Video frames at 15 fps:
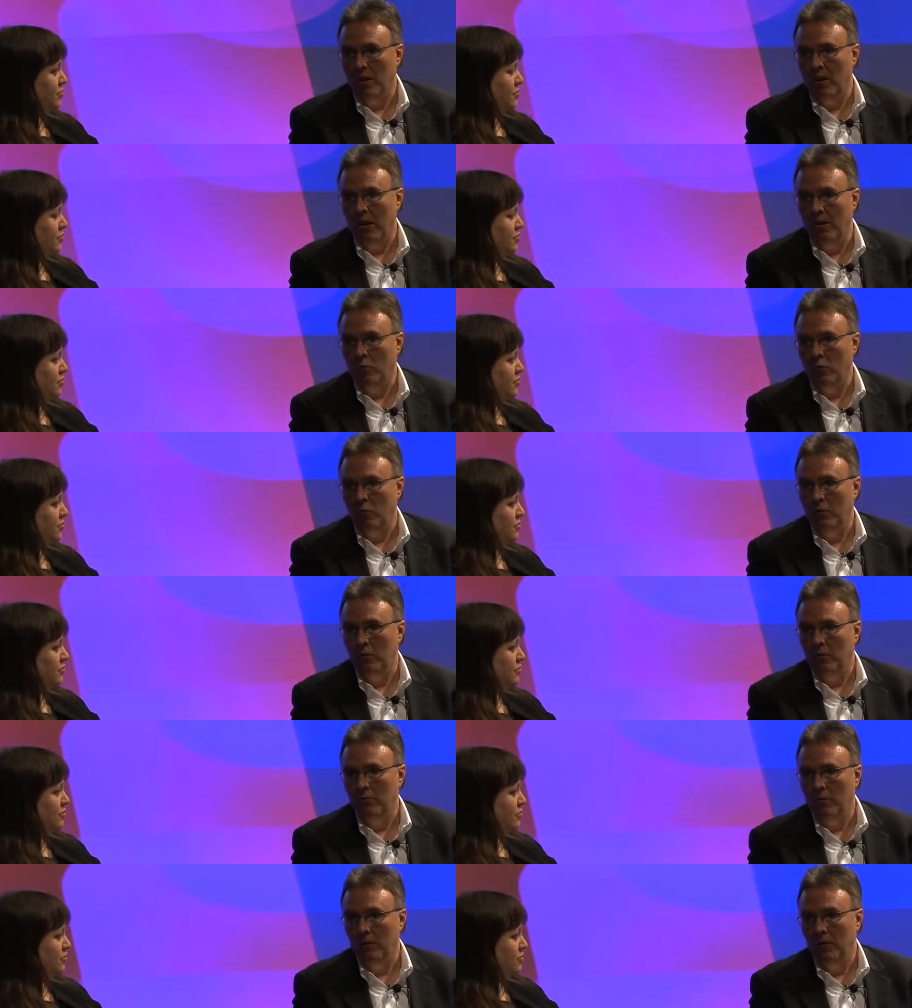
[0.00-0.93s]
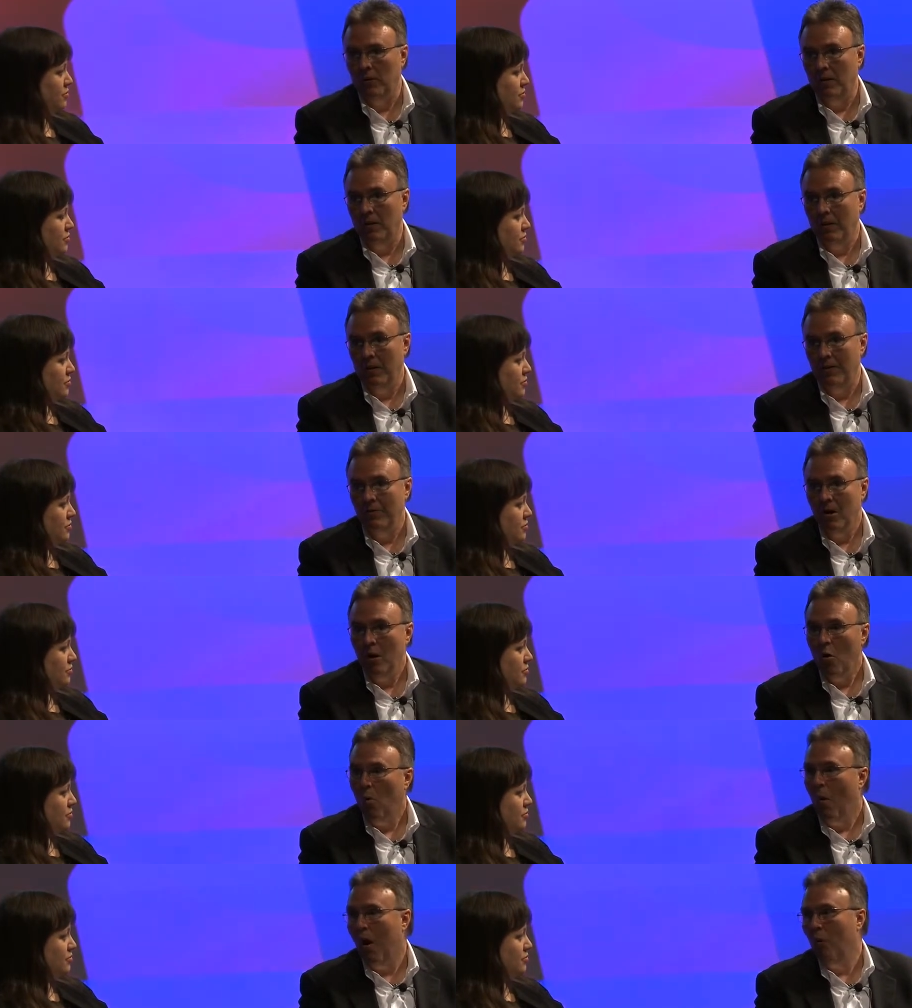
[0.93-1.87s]
Speaker 1: we'll even
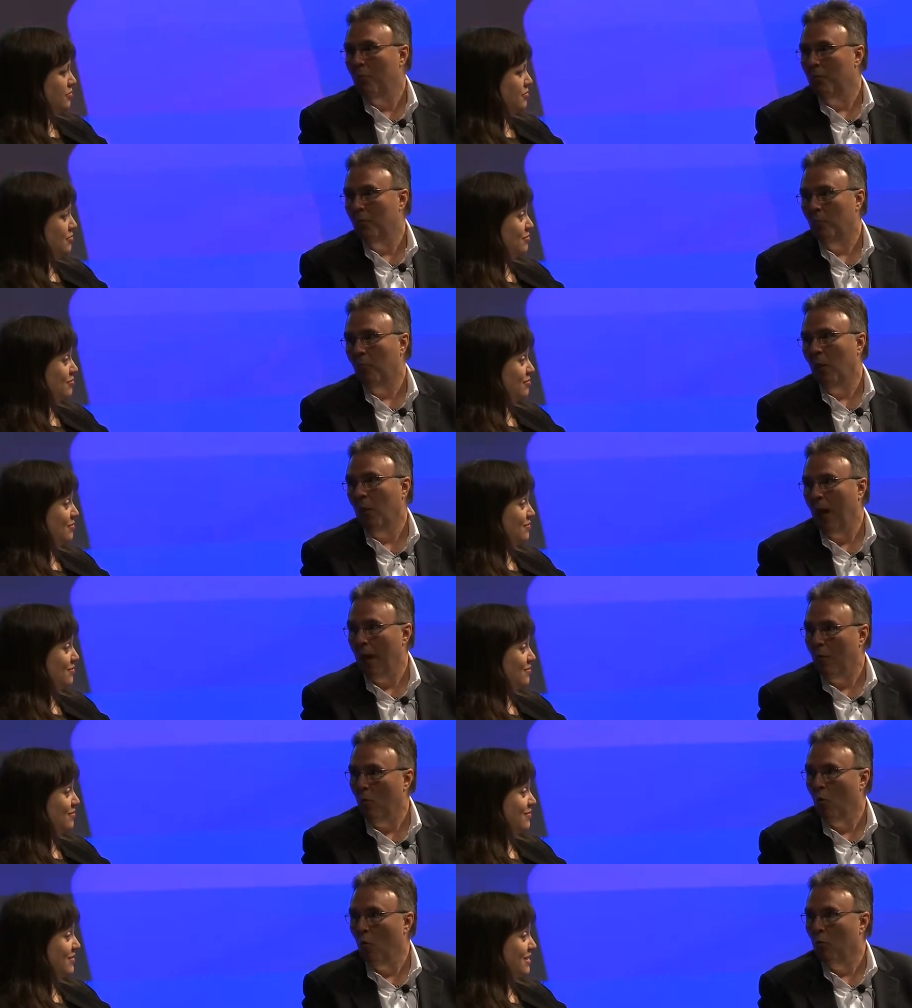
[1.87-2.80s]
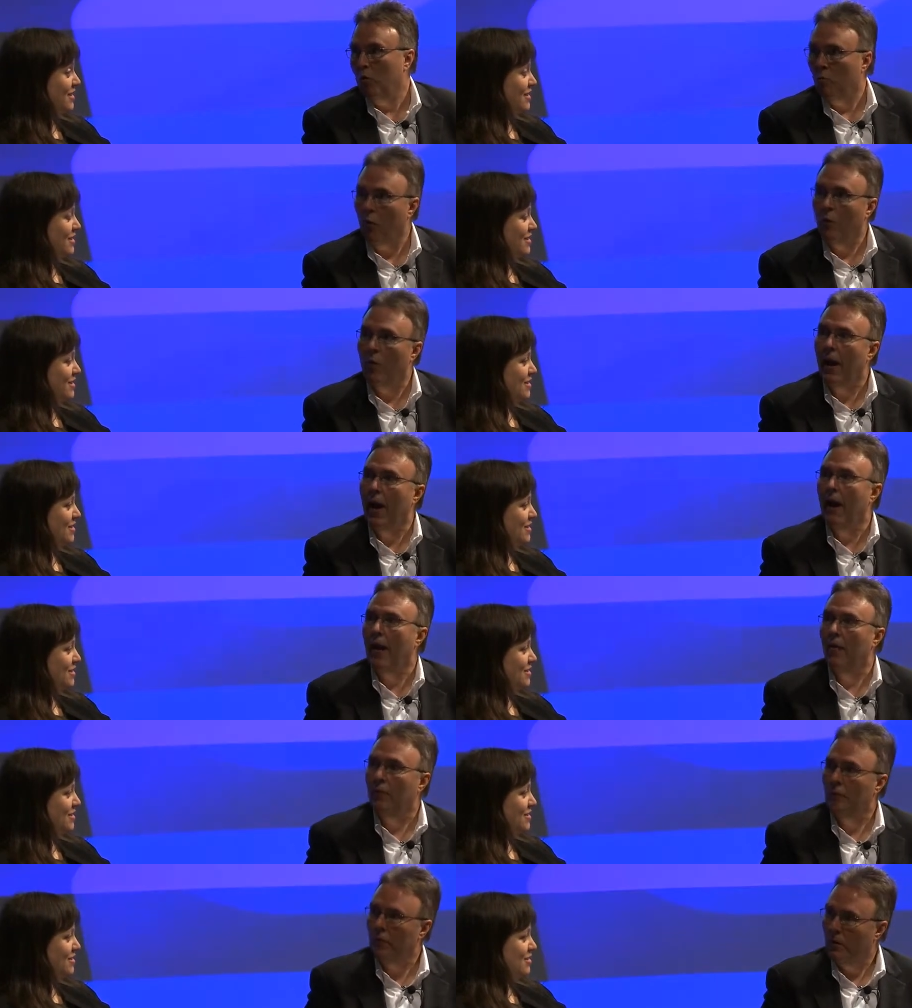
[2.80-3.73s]
wow people a lot more than what we have
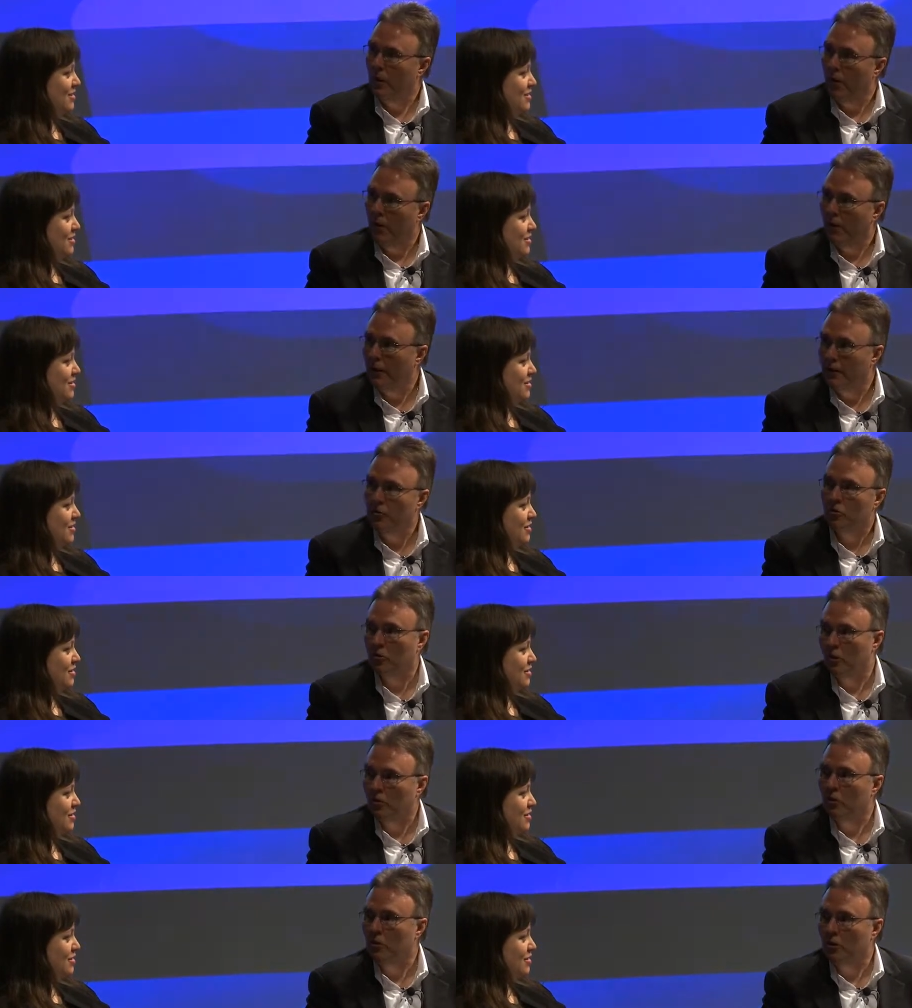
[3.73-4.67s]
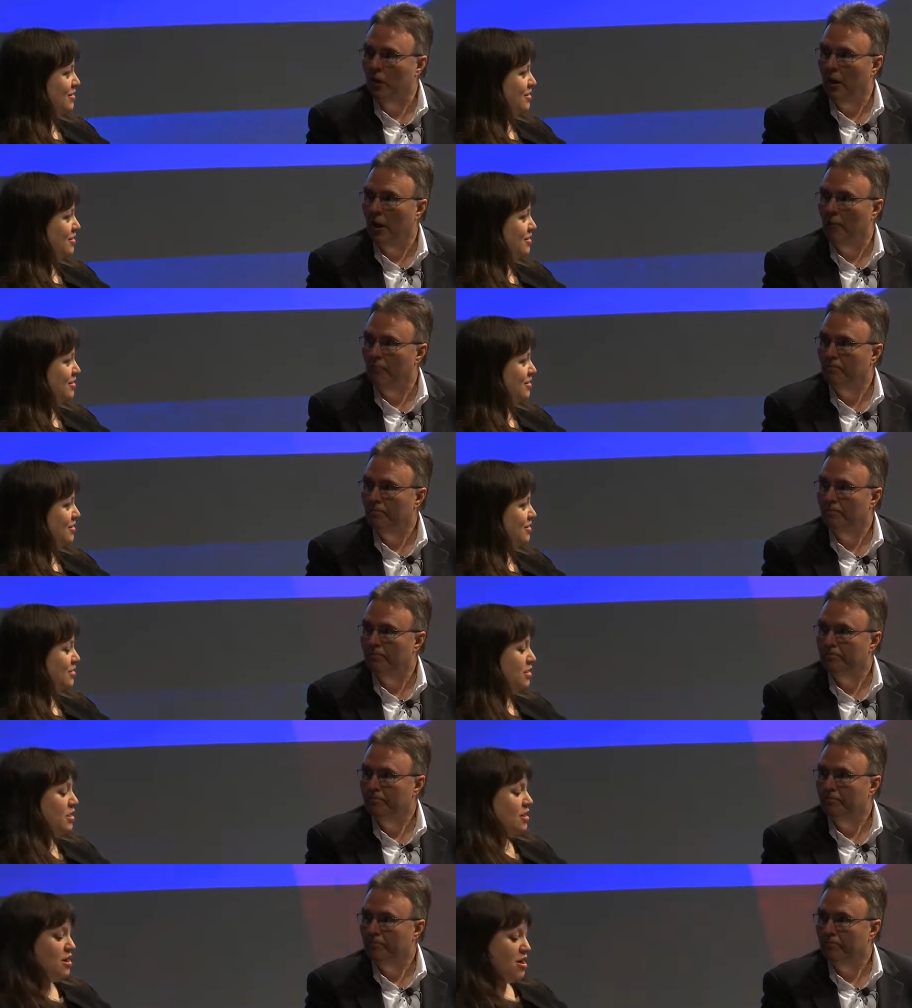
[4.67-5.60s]
at this NCTA.
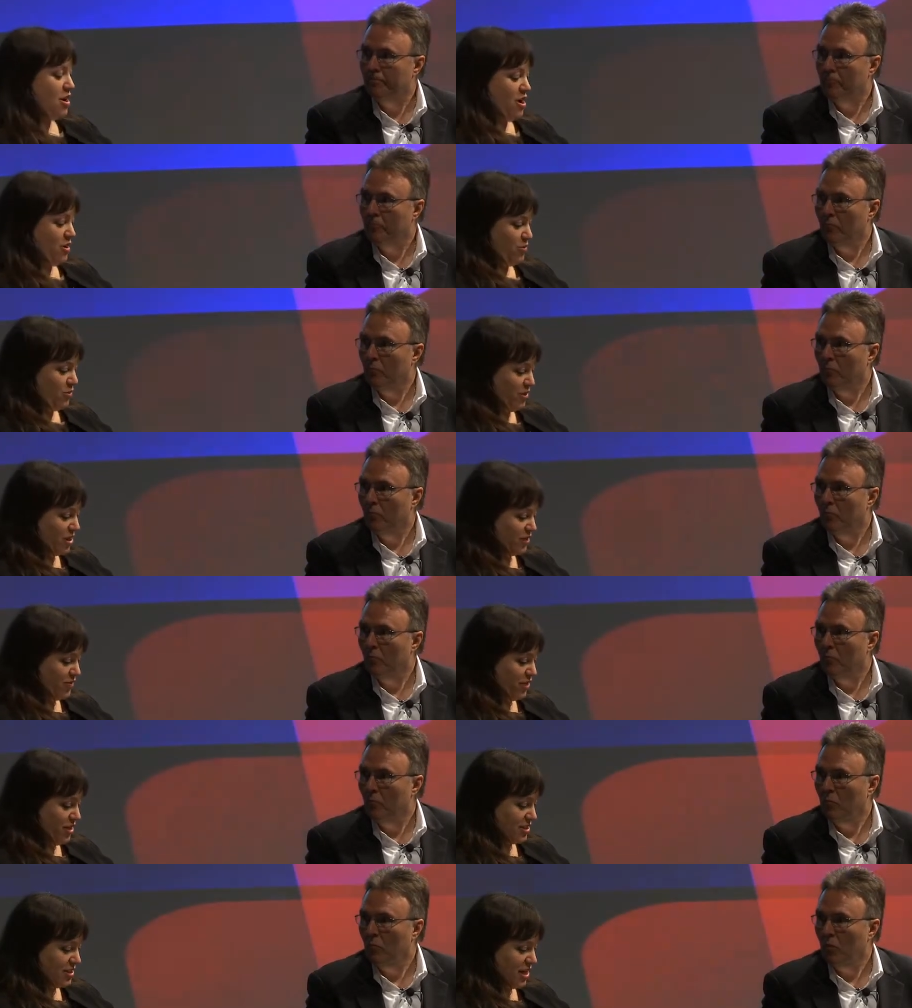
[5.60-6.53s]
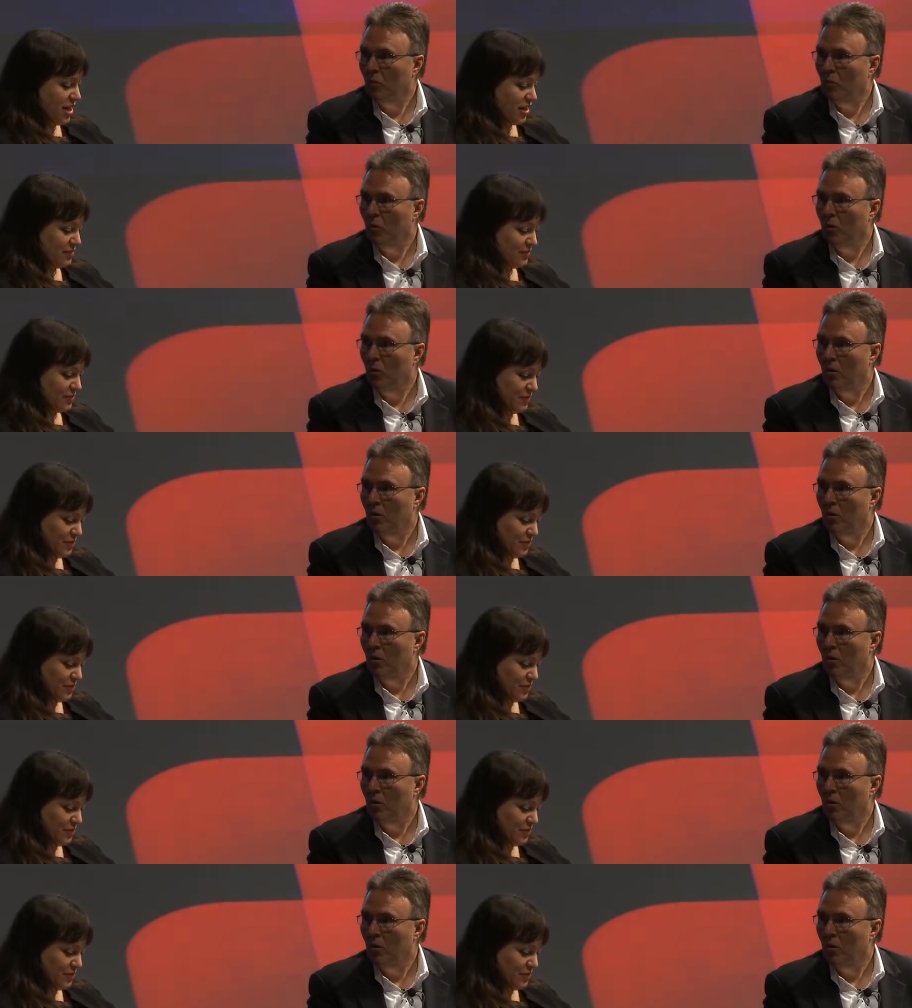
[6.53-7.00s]
Speaker 2: Well, that's very exciting.